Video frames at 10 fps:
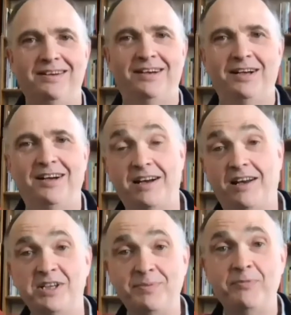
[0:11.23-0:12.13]
I'd
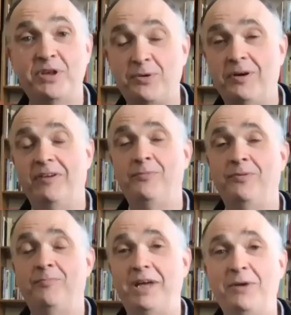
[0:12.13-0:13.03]
like to
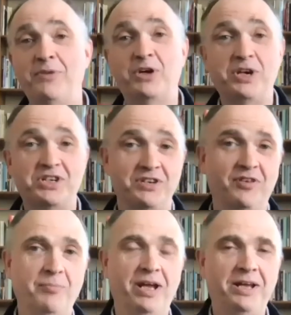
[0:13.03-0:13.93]
begin with a question, if I
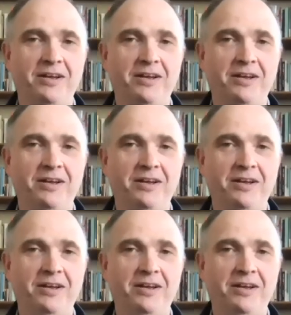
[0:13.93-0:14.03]
may.